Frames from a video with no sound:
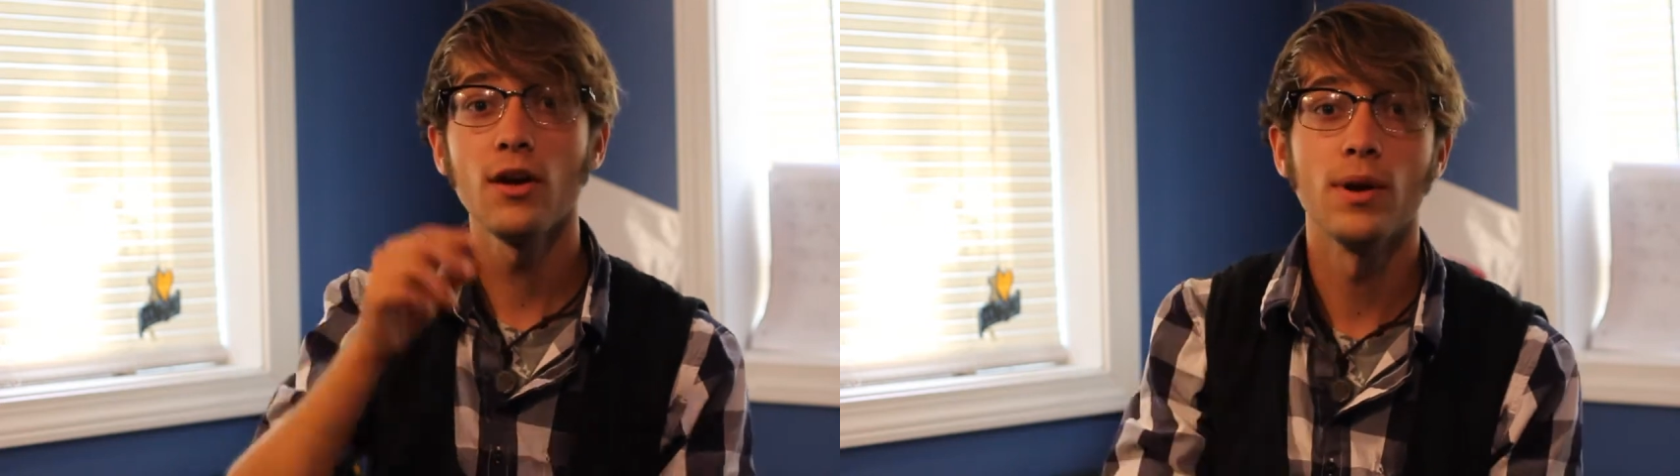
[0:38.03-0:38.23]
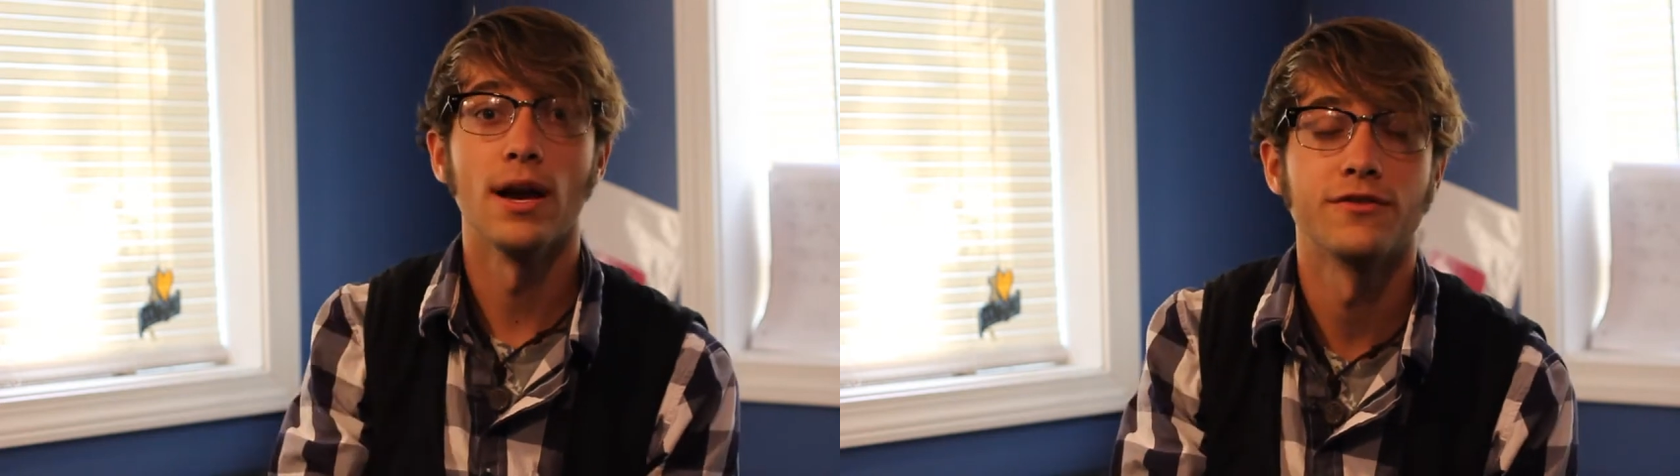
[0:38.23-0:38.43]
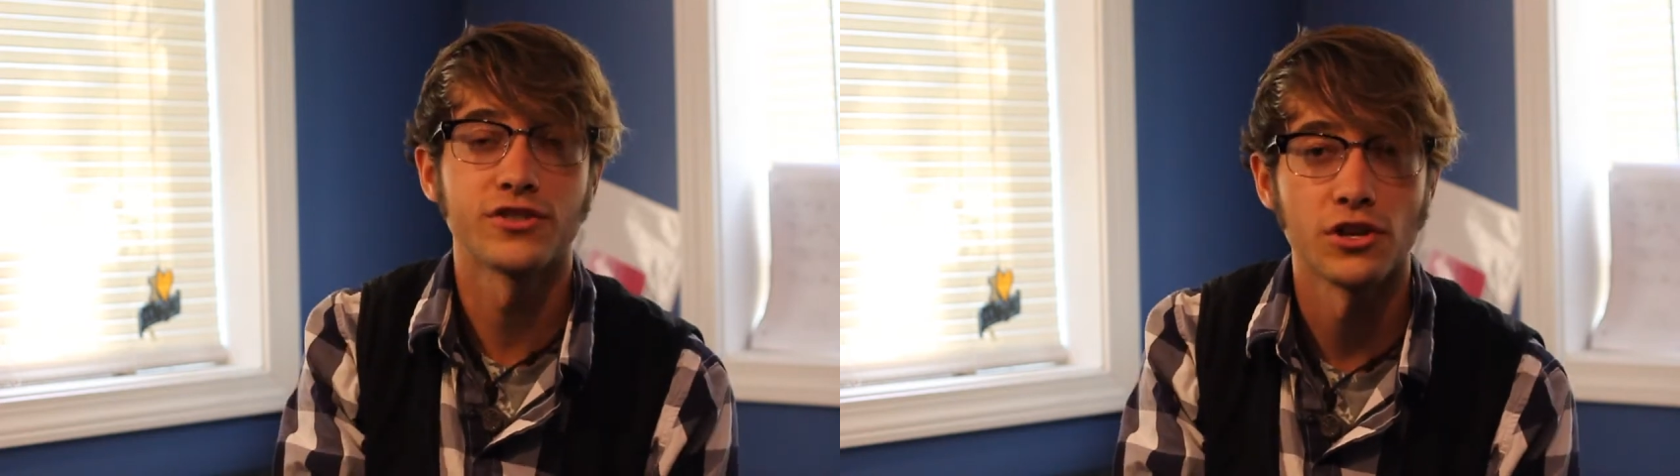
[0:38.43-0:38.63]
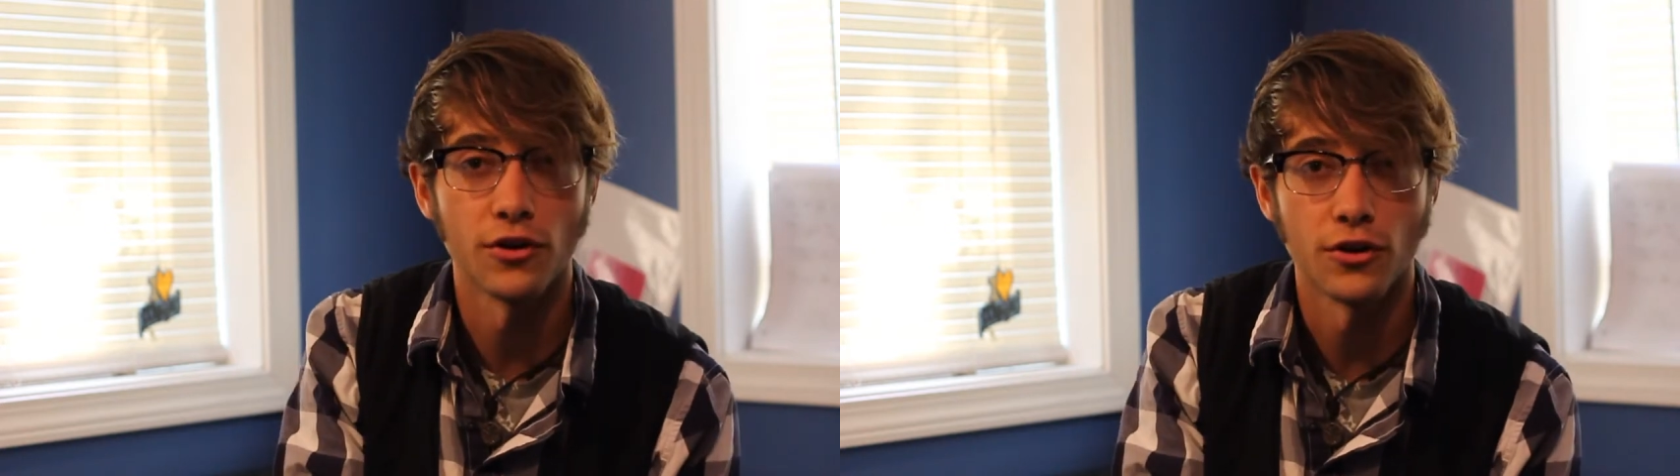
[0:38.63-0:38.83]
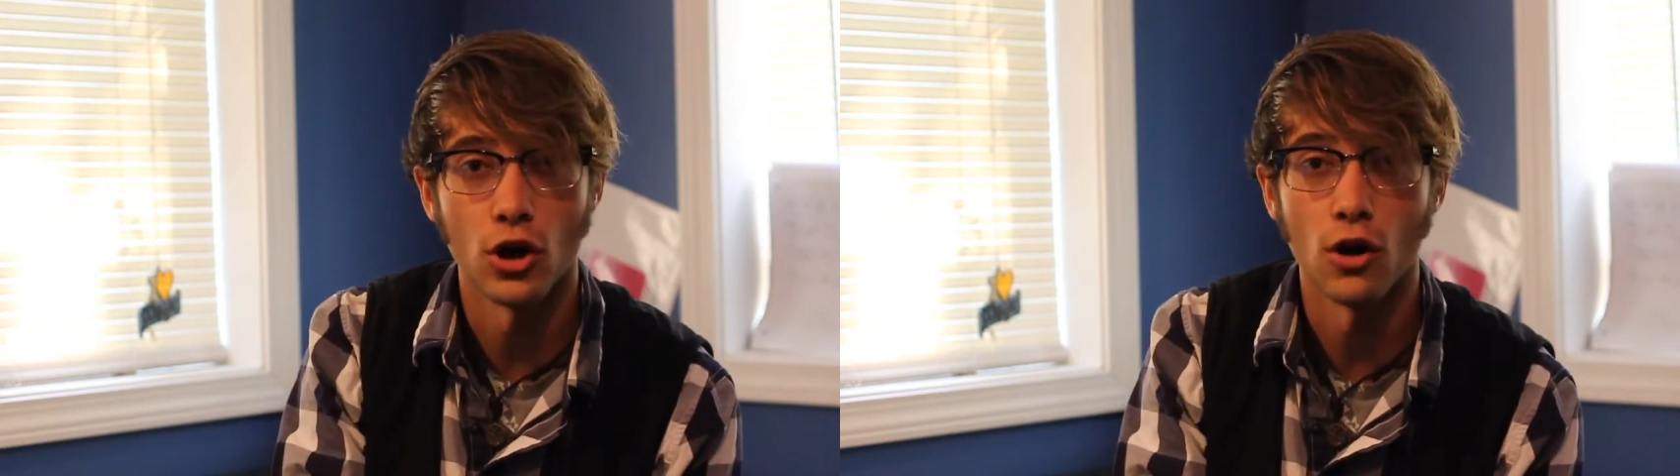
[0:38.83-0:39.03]
We have
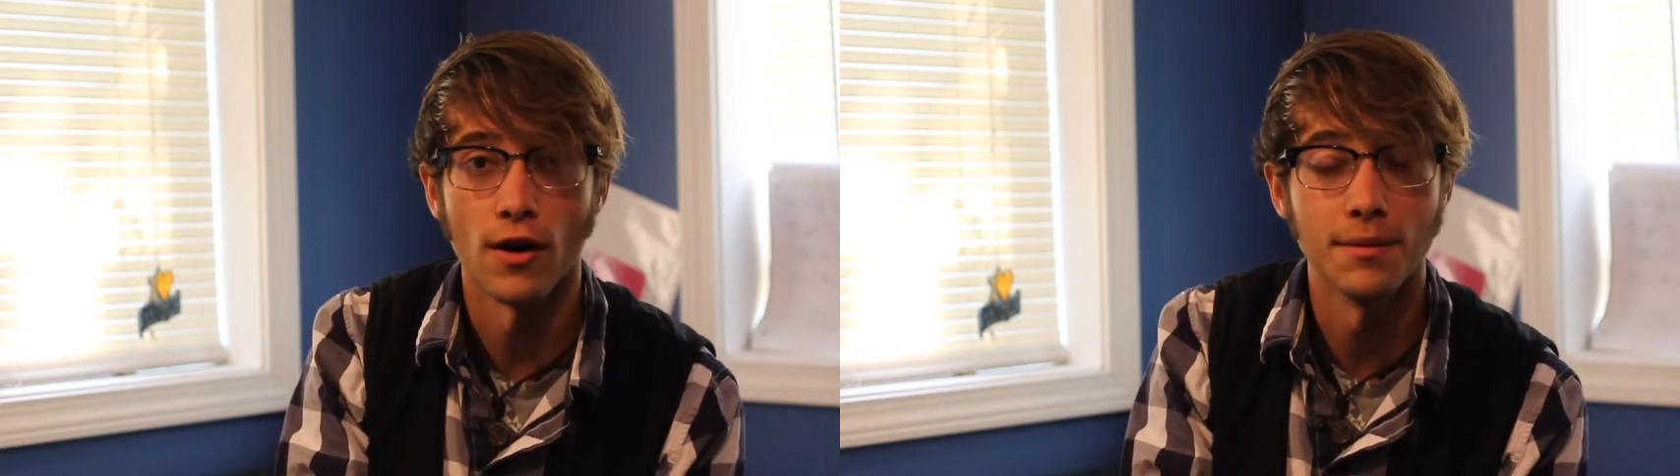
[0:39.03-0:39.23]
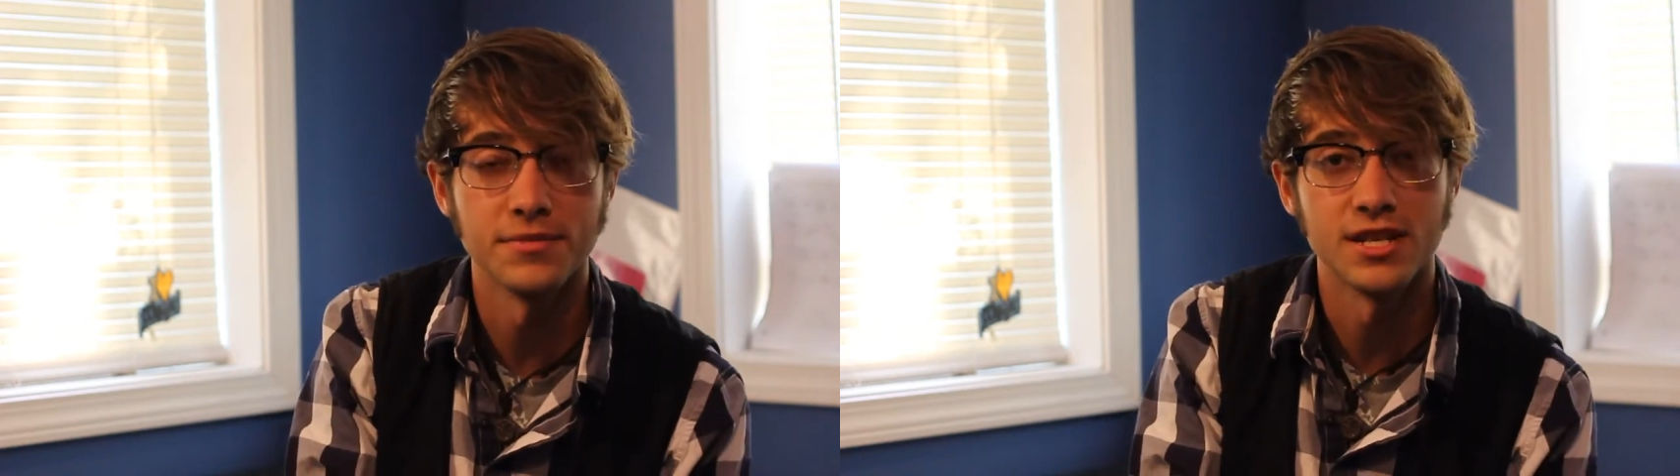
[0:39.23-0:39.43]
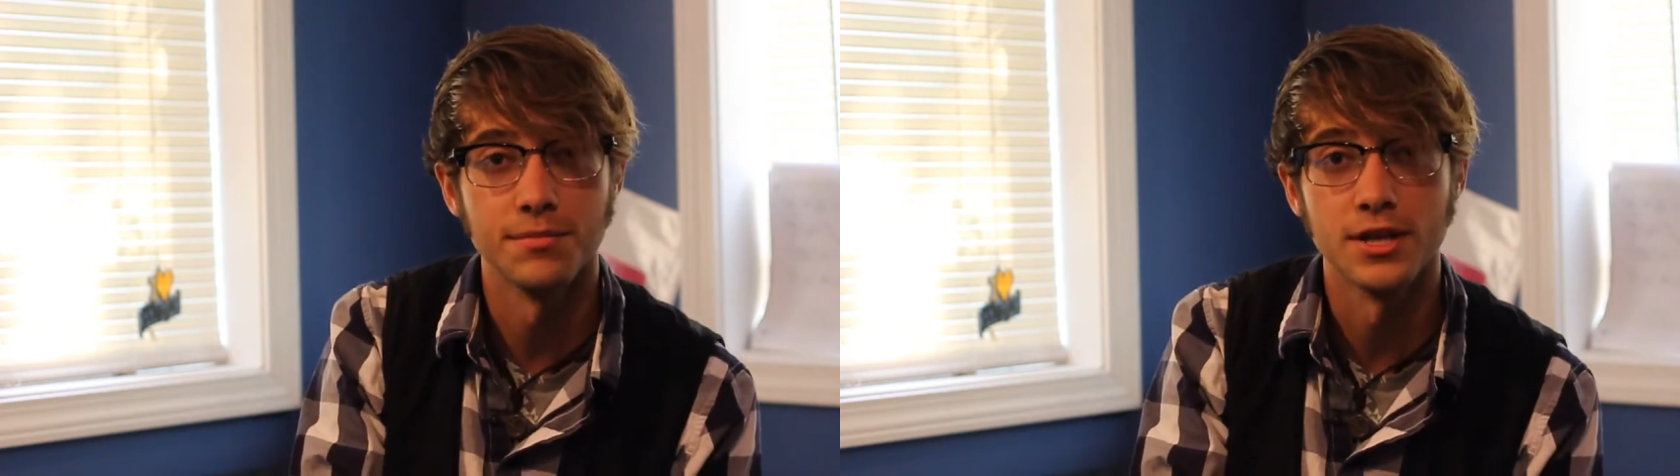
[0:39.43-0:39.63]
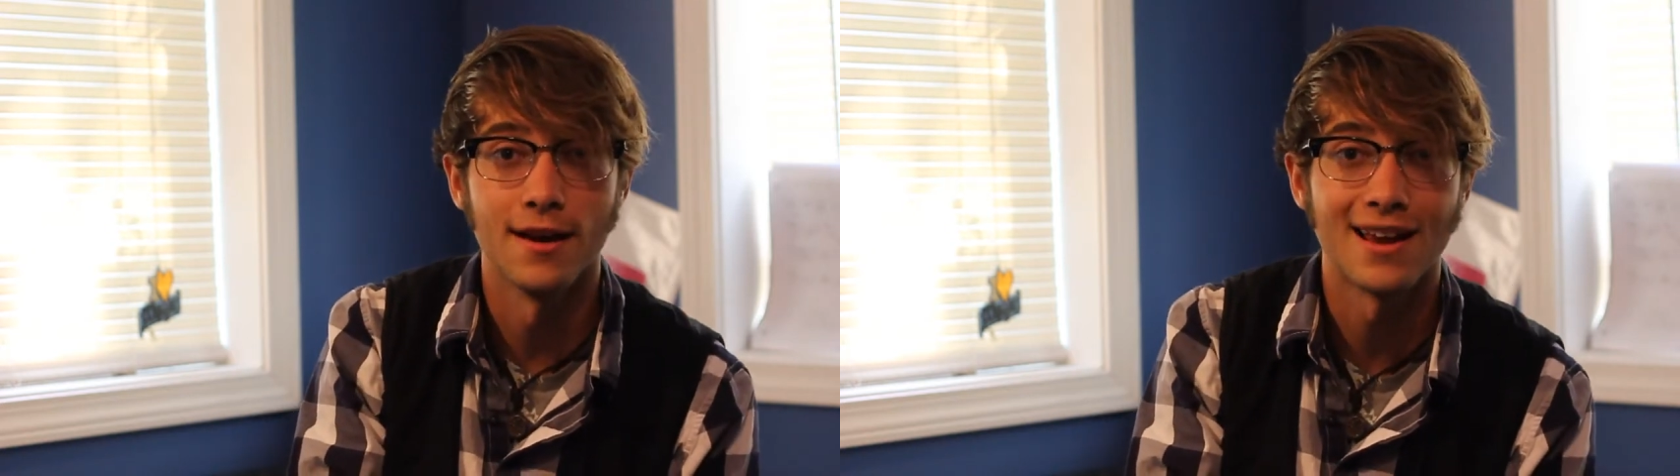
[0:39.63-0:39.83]
started our MCBA